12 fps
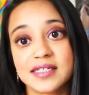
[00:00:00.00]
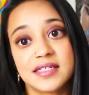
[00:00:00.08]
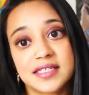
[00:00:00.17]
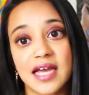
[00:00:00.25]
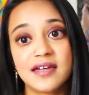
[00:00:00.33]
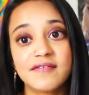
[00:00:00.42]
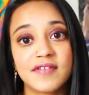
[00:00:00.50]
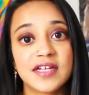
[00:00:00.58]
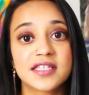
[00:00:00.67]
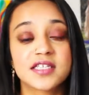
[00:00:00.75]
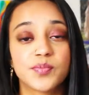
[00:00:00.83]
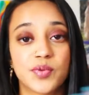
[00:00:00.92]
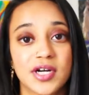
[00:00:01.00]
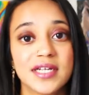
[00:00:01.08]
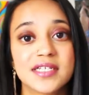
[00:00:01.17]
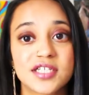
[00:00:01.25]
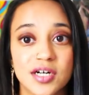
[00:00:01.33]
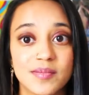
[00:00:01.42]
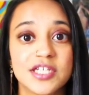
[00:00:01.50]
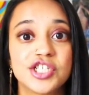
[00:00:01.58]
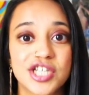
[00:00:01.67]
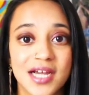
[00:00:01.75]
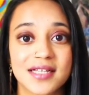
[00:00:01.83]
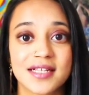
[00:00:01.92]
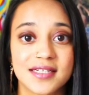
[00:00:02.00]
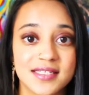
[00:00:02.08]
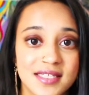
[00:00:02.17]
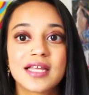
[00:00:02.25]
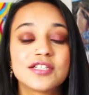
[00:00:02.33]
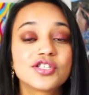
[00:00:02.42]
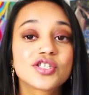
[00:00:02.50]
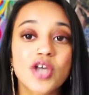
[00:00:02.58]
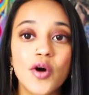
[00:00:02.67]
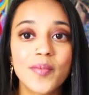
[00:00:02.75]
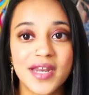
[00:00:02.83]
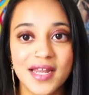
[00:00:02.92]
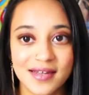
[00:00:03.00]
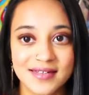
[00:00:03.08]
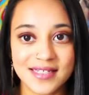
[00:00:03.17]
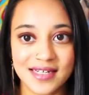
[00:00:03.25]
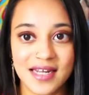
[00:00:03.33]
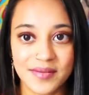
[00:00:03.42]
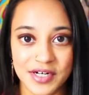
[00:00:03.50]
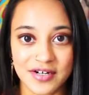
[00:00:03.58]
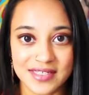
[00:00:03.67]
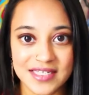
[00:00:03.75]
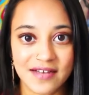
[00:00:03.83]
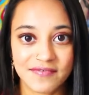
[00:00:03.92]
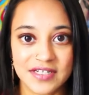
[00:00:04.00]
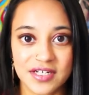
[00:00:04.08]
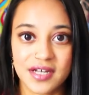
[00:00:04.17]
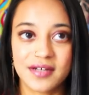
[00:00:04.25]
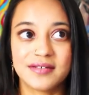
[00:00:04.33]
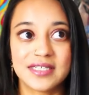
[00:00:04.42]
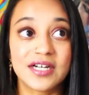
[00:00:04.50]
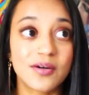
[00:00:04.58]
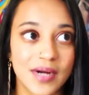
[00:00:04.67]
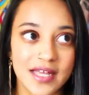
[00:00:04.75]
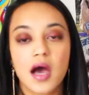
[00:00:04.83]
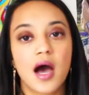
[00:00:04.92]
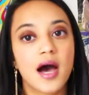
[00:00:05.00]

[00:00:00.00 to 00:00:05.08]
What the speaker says: And it's kind of like this predetermined checklist that so many Indian immigrants have to deal with.